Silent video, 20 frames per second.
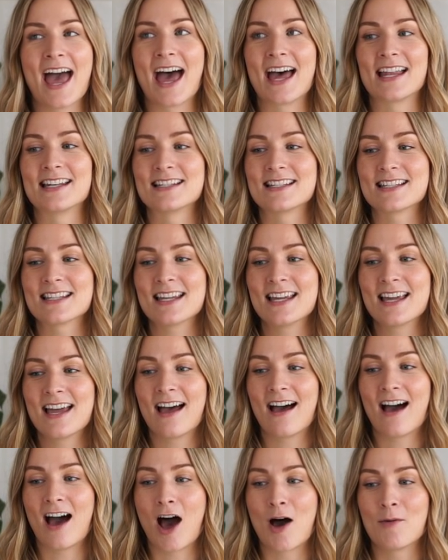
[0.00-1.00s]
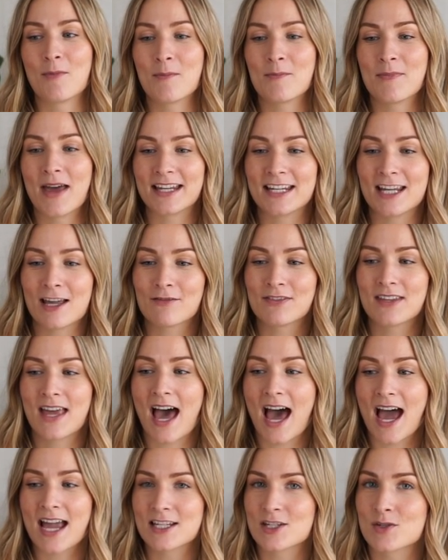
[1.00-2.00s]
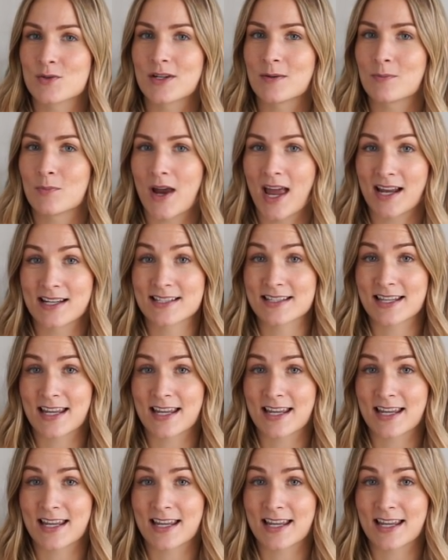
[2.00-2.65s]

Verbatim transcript: and um, many of the high street brands,